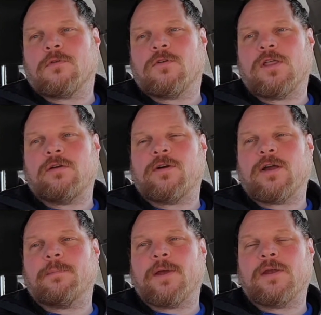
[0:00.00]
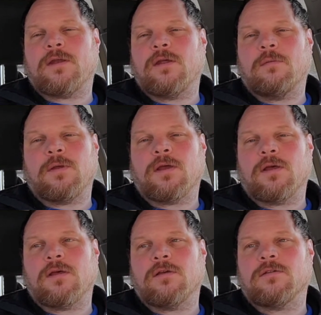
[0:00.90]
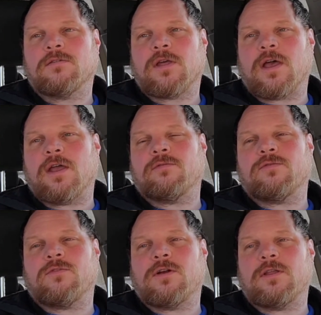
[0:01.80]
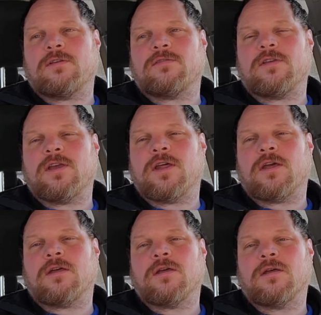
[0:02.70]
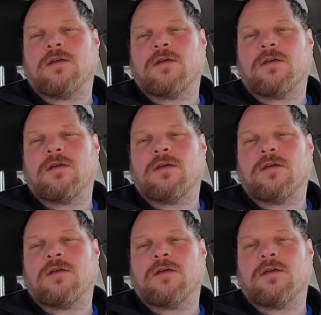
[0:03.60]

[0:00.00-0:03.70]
really recommending it, because I haven't really seen it